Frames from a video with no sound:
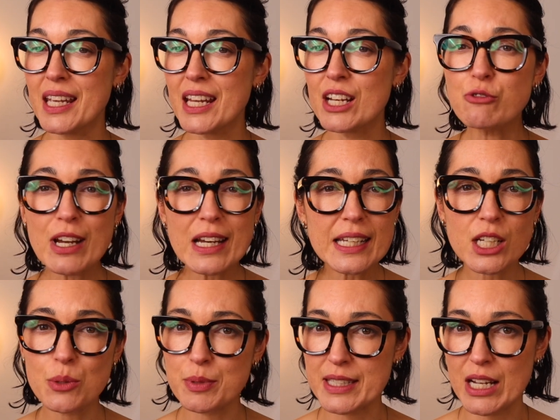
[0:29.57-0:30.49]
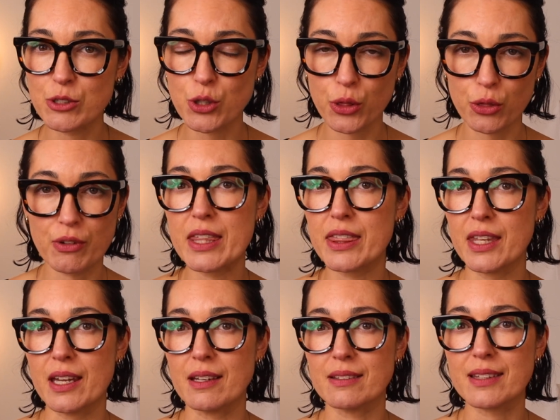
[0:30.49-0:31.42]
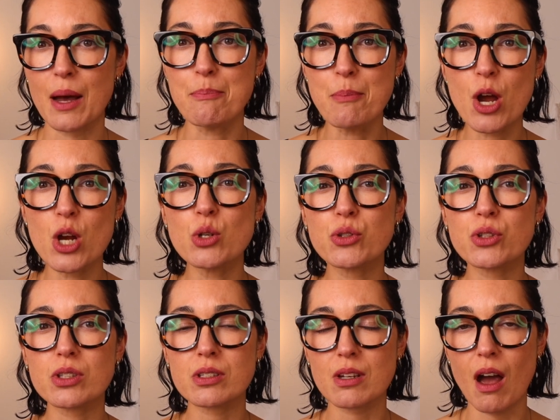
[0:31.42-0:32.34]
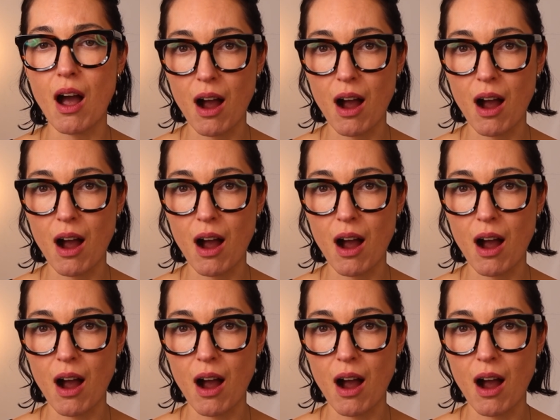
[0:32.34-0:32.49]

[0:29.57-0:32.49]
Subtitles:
It really comes down to three things that most